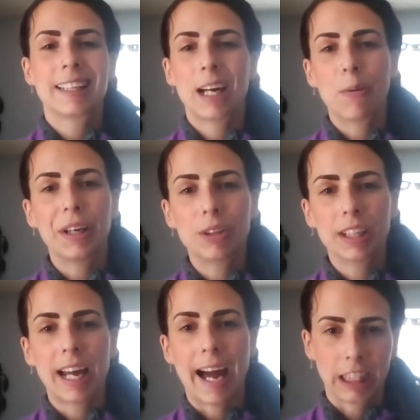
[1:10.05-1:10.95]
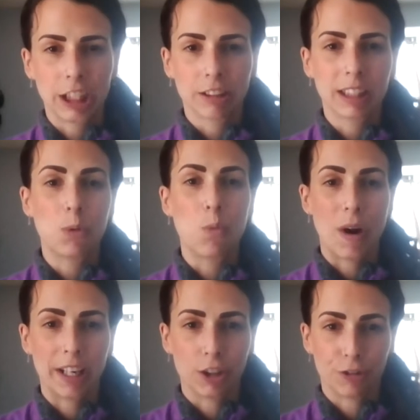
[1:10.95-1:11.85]
That way you can accurately
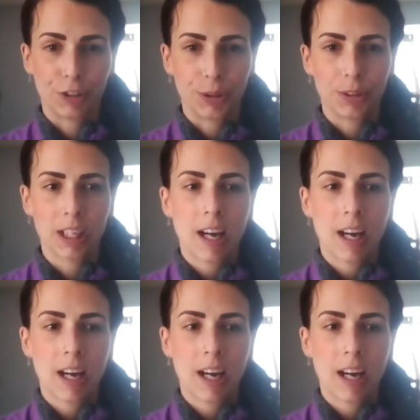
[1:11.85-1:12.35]
weigh your food.